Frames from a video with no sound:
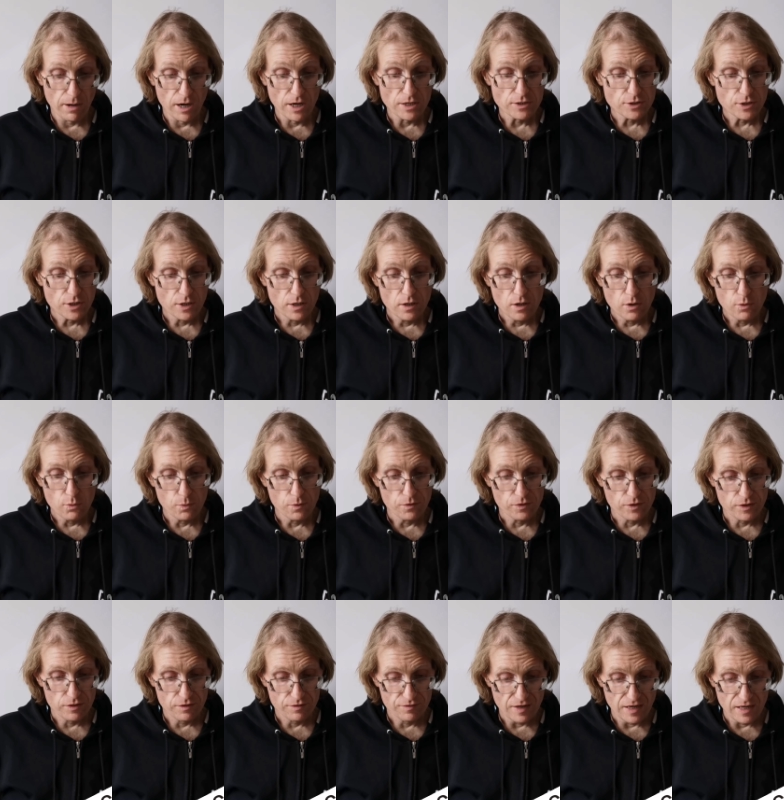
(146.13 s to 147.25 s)
But
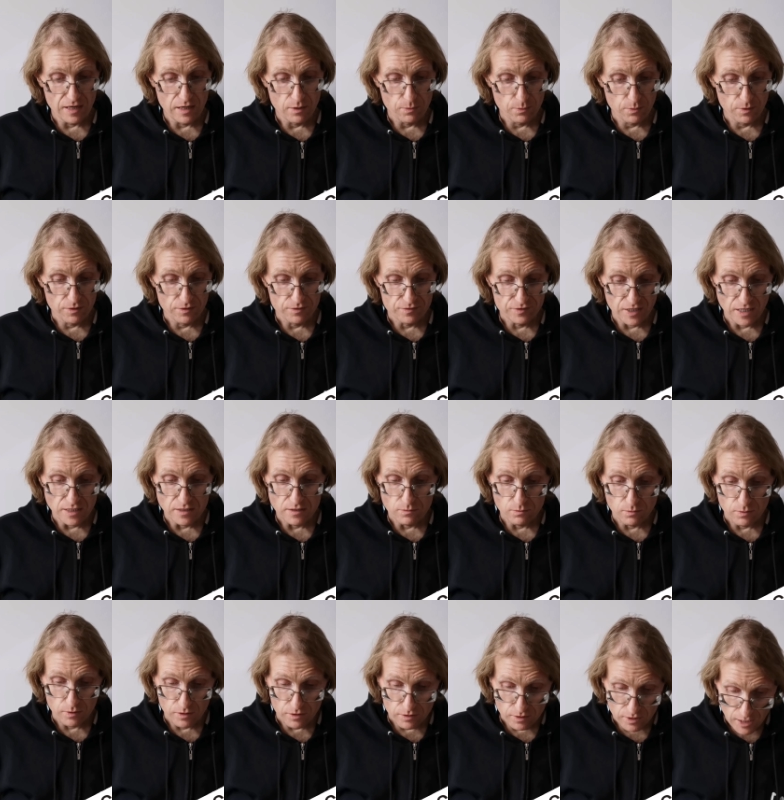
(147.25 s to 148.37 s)
with, uh, with,
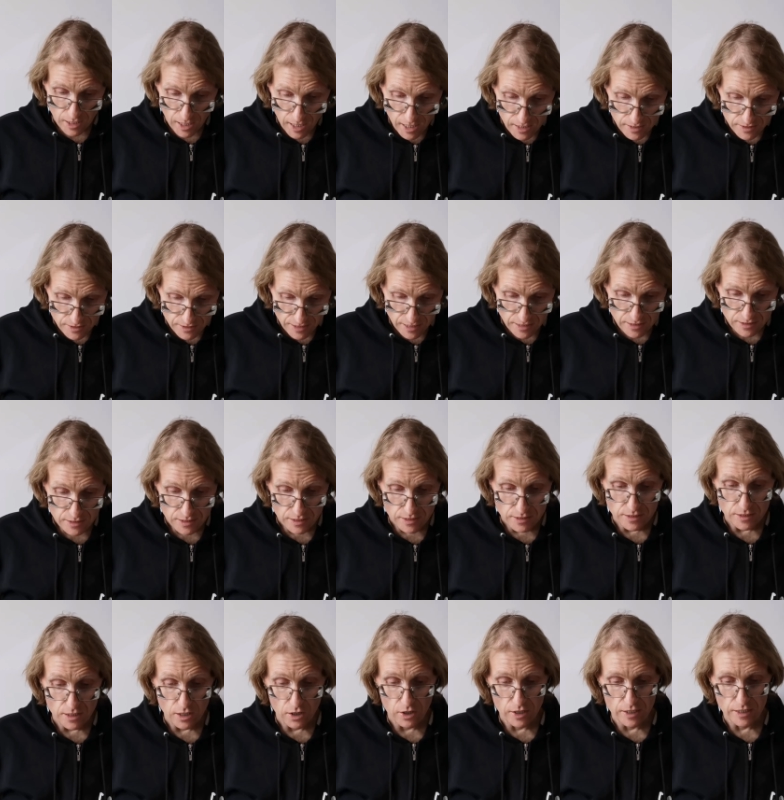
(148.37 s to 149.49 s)
with car sense
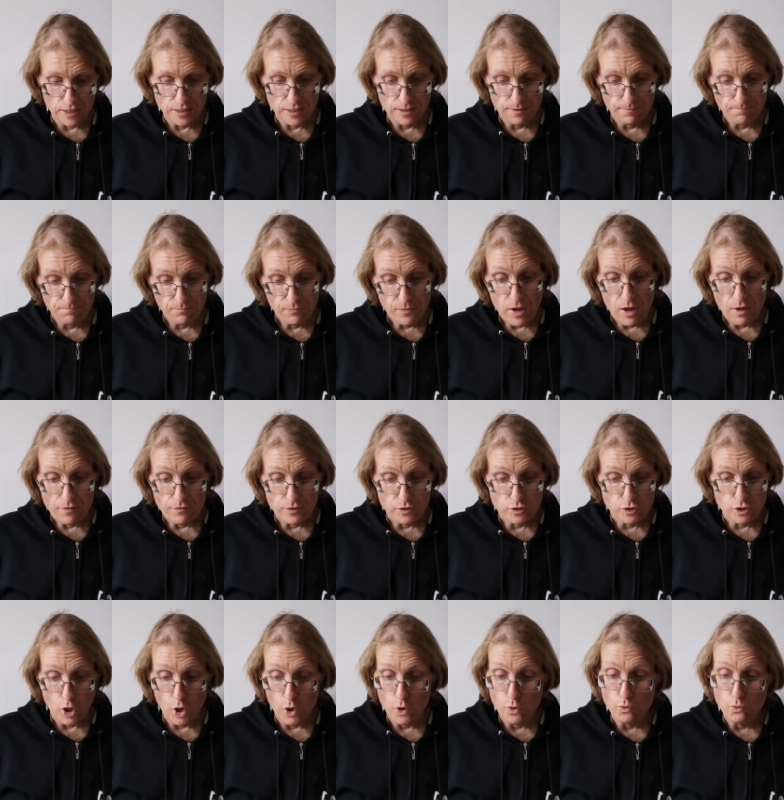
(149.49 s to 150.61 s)
aside, the
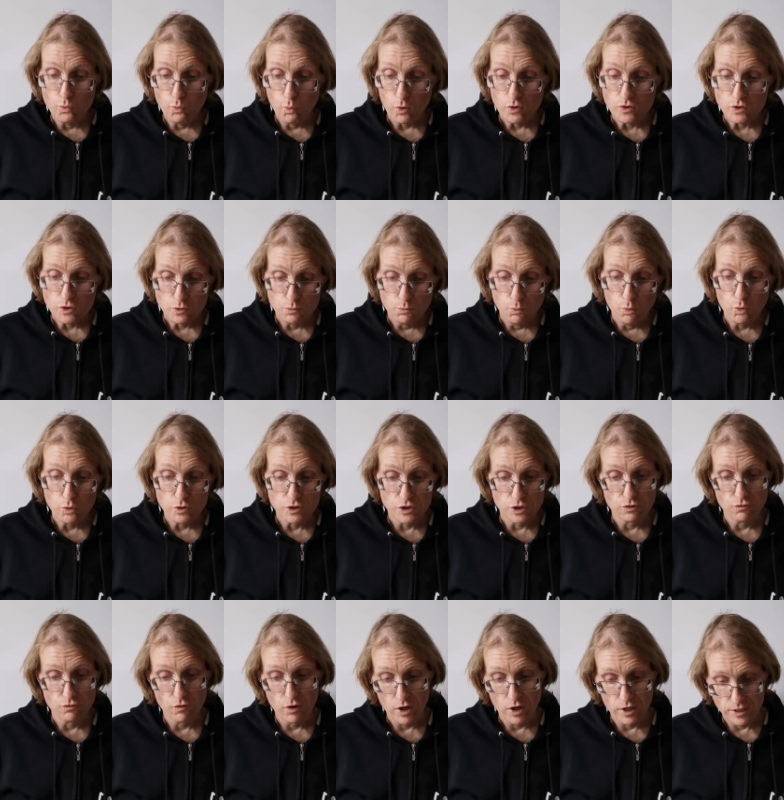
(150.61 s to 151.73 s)
toad once more
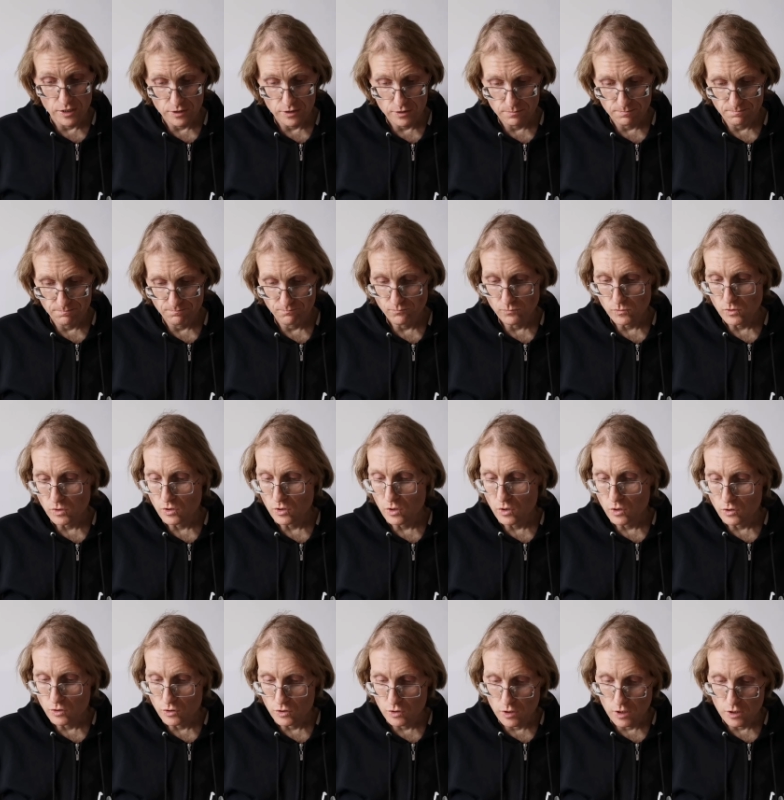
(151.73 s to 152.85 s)
did rise,
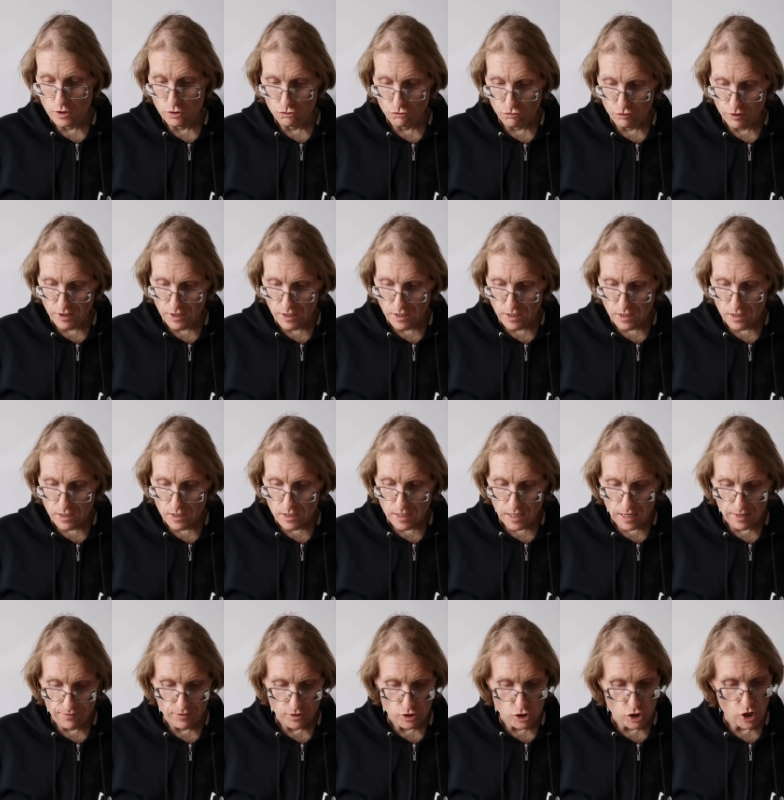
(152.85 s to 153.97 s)
to the tree
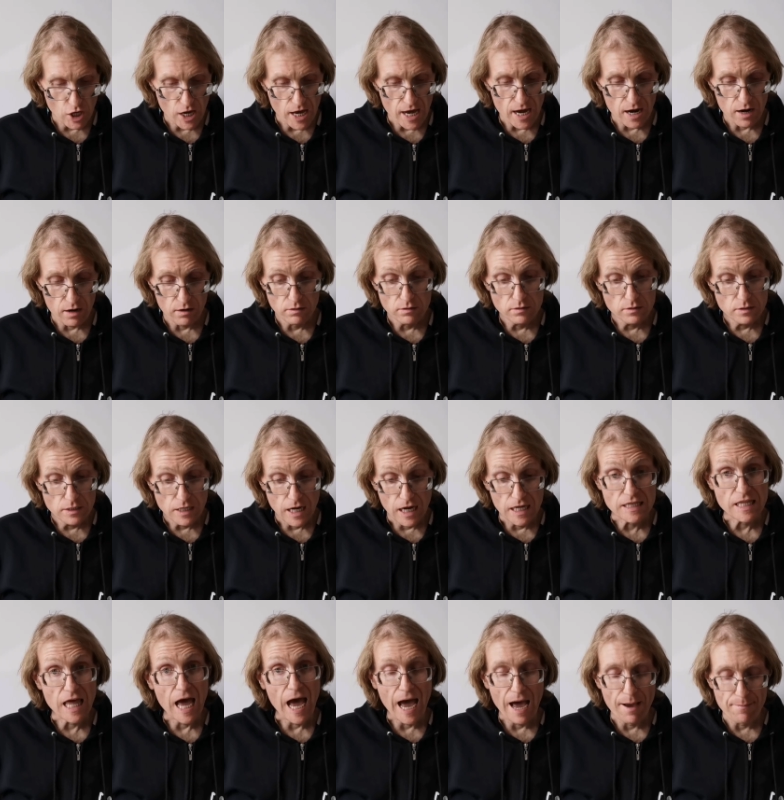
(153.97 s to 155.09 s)
and the chair
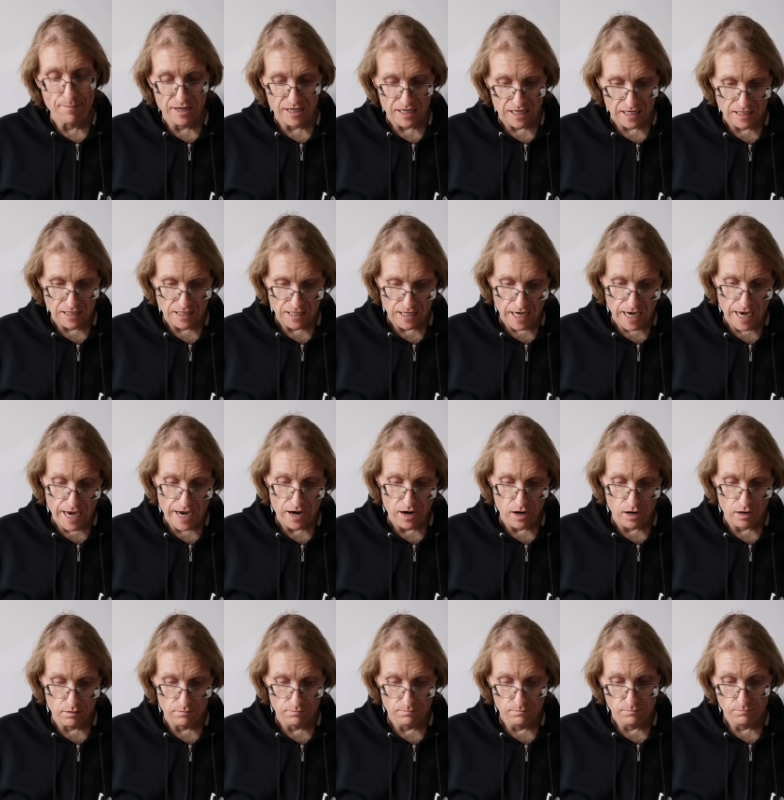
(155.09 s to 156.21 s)
and the hammock in the
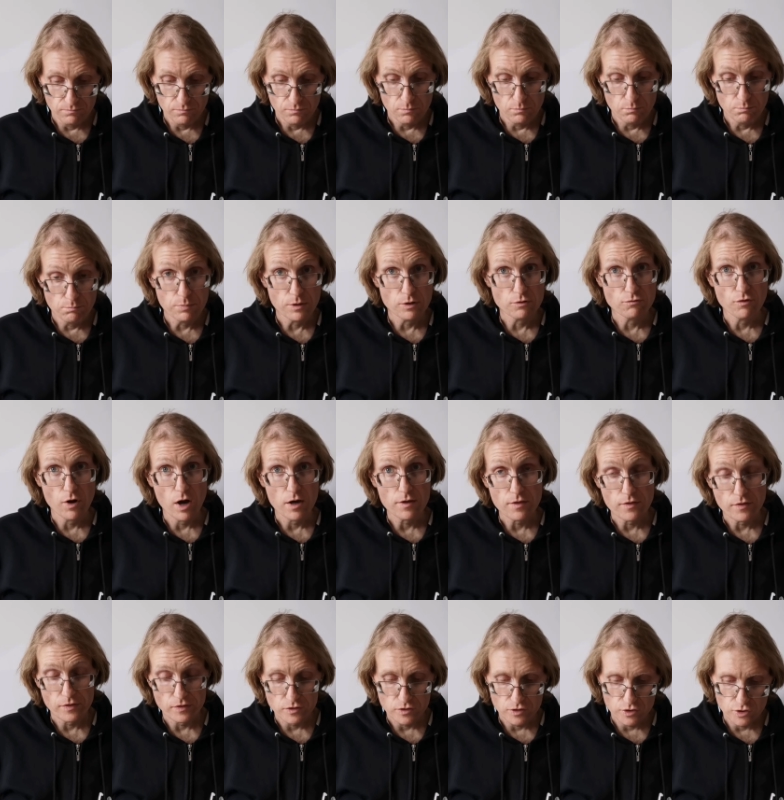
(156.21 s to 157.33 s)
air, but
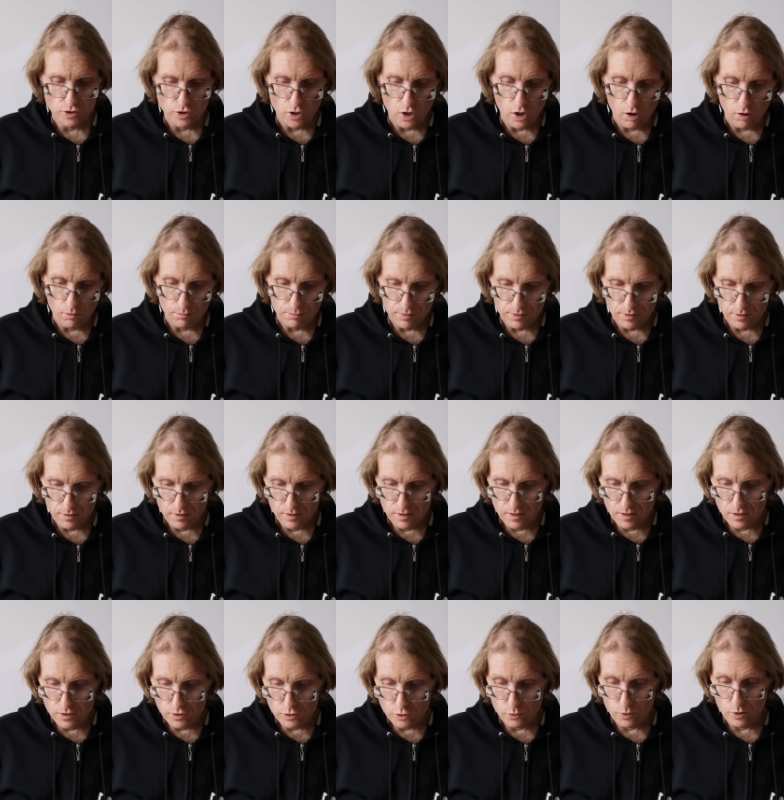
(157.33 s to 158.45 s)
rather than stop,
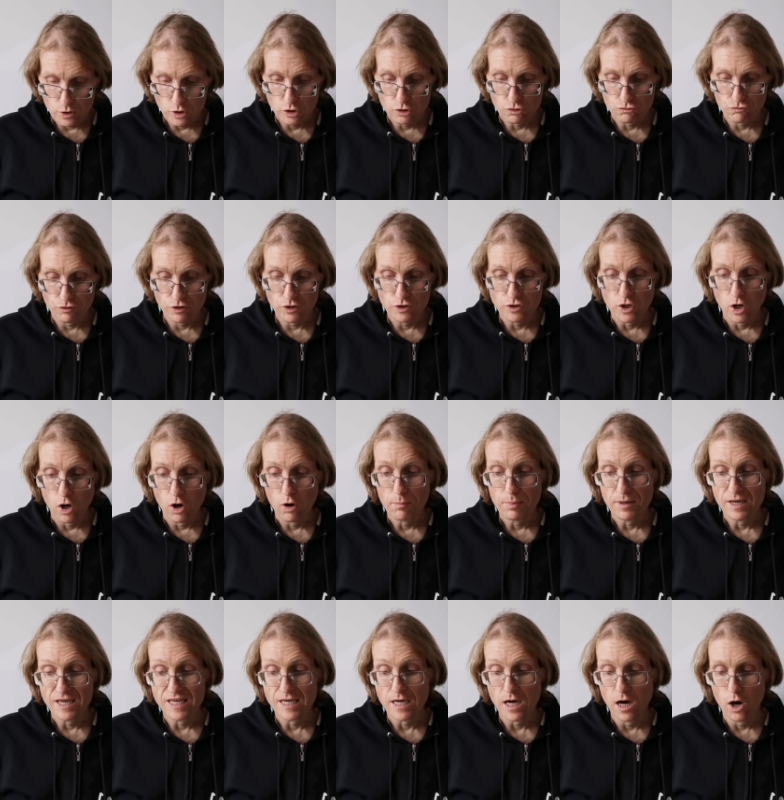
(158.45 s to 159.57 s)
to a tree top
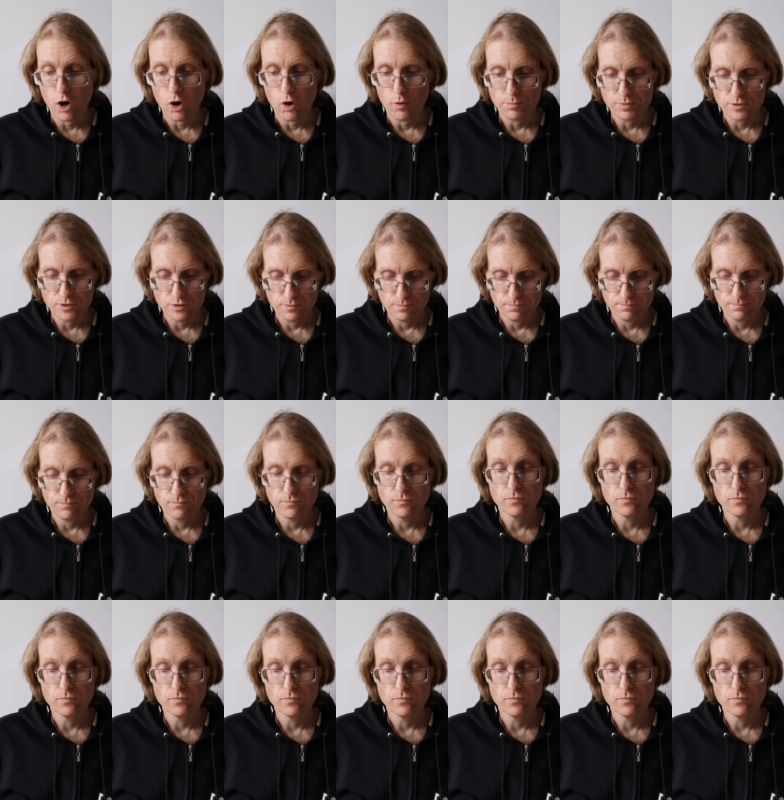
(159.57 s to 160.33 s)
he hopped,